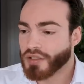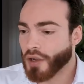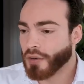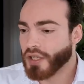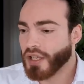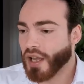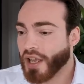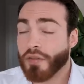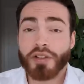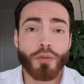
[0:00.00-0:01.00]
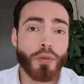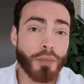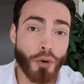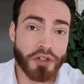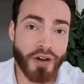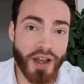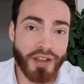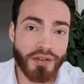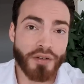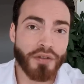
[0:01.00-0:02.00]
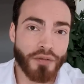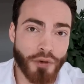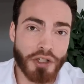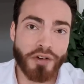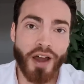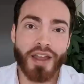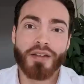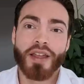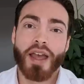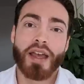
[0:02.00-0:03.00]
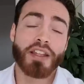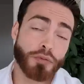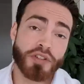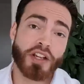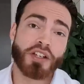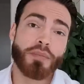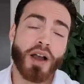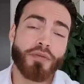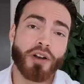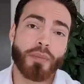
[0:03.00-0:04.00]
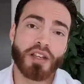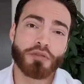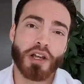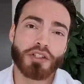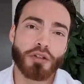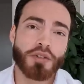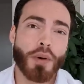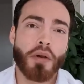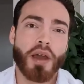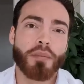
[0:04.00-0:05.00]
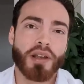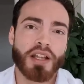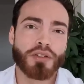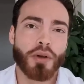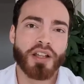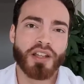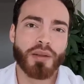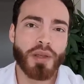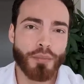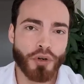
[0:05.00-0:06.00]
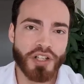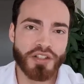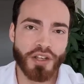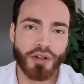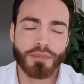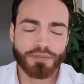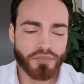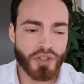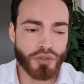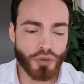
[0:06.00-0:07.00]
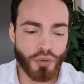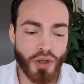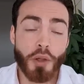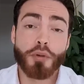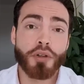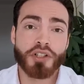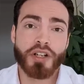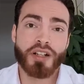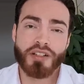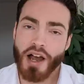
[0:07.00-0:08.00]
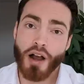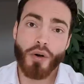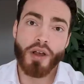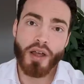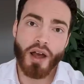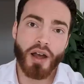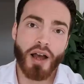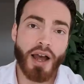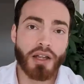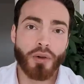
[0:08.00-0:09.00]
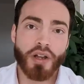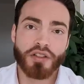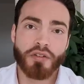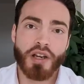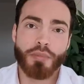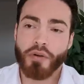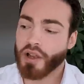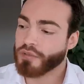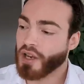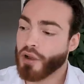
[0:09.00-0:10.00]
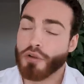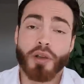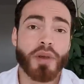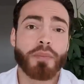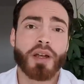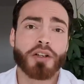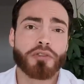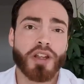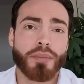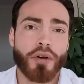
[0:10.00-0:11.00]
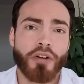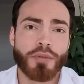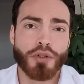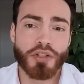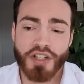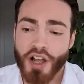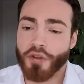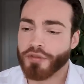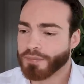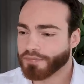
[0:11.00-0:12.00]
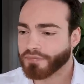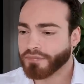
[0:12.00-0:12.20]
So I gave it one more try, third try, and this was actually by far the best try. So this program, let's look at in a bit more detail to help you understand how I look at training programs and how you can make better training programs yourself.